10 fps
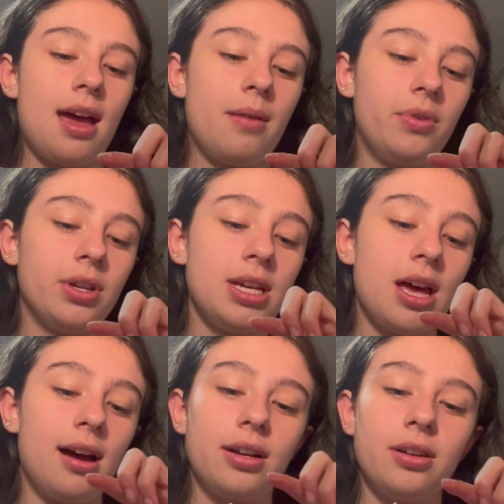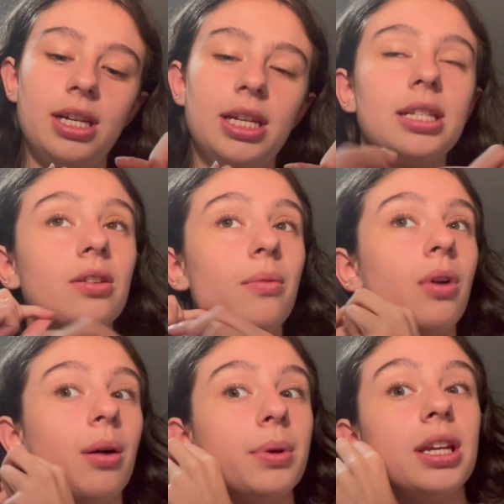I'm really hungry, so I'm
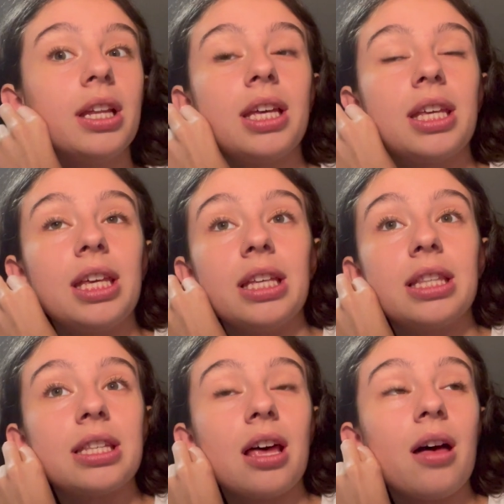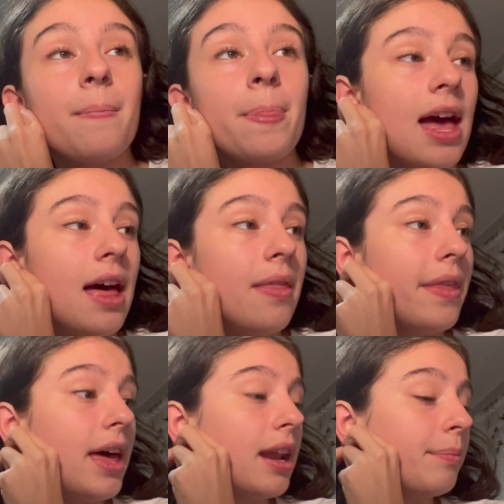probably going to like eat some and
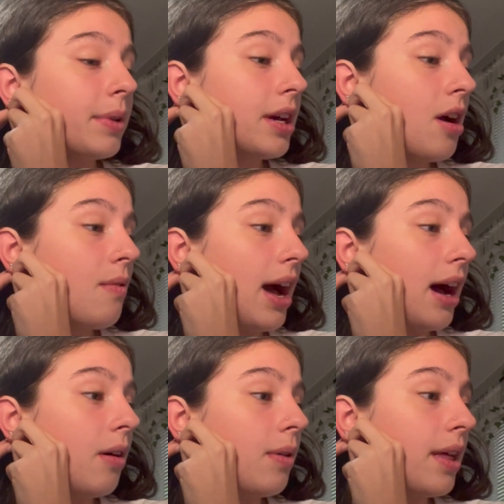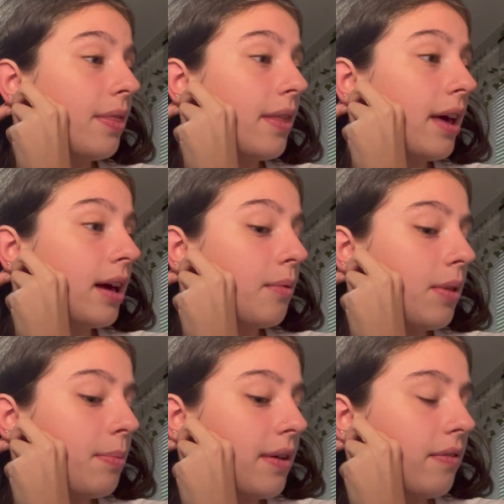then I'm going to go out and like
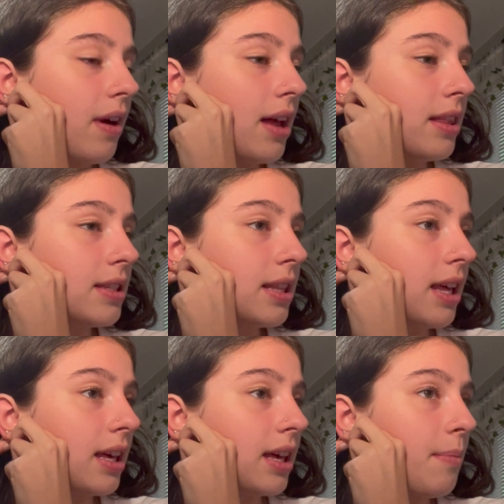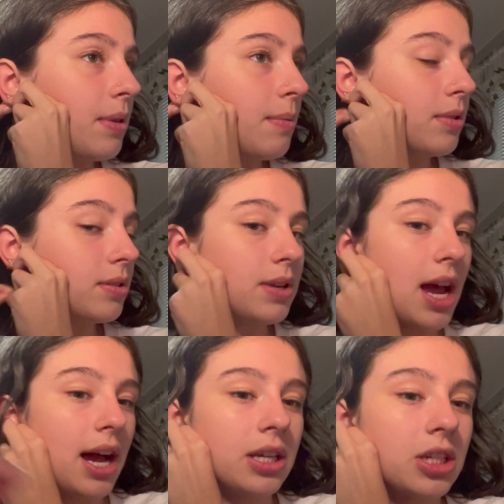with my friends and like get people's
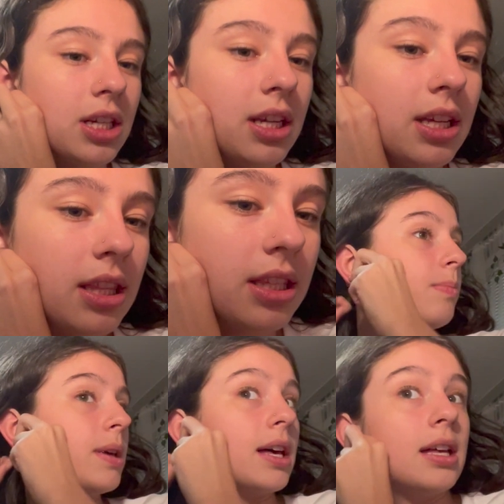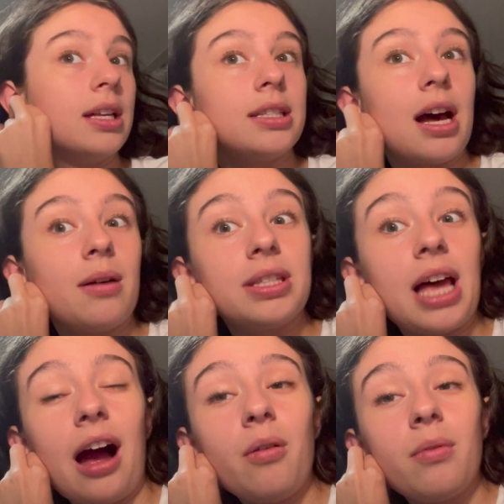reactions because I was
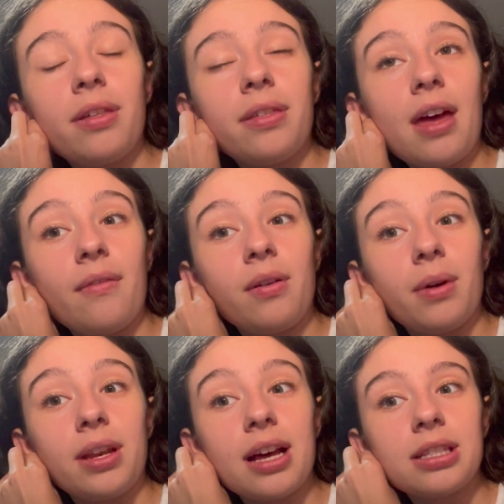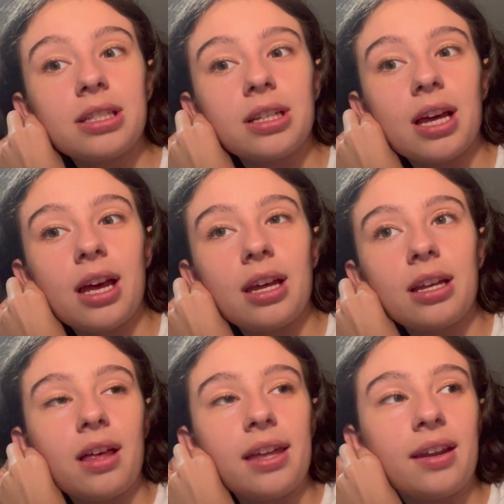out with everyone
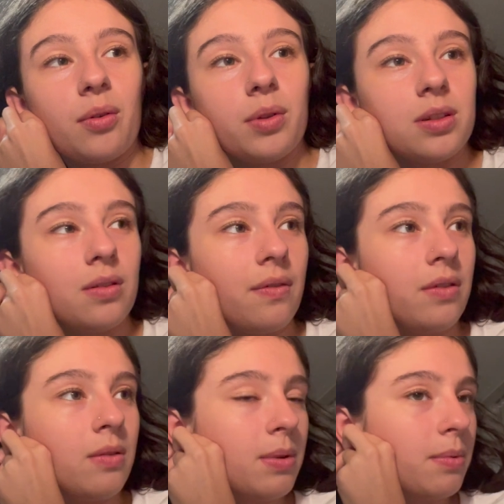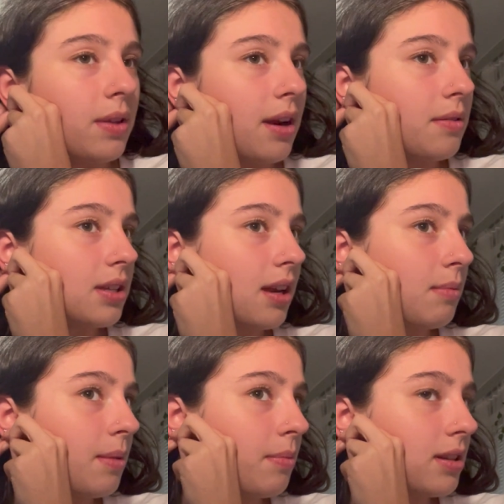yesterday and I only told a few people that I was getting
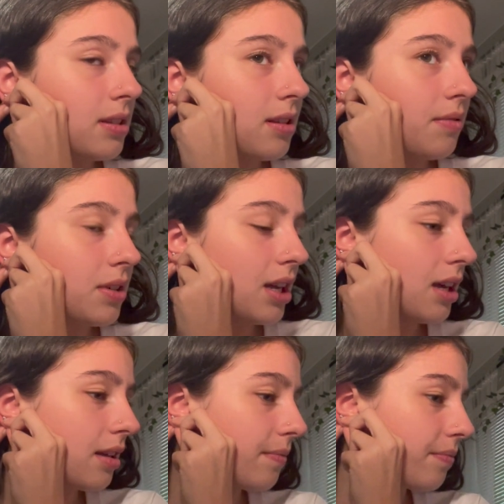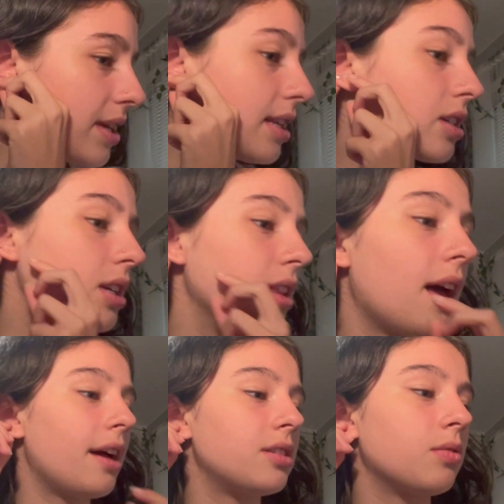my braces off today. That's actually a
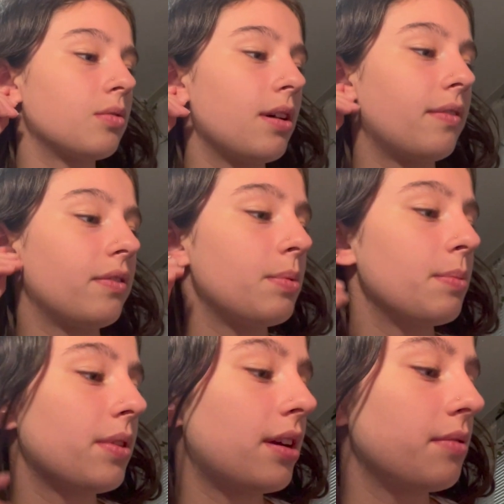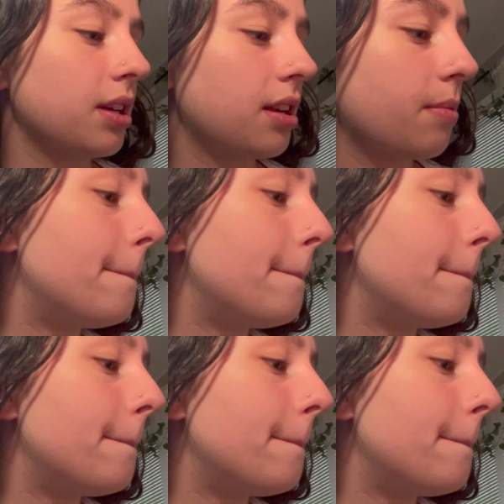lie. I told quite a few people that I was getting them off.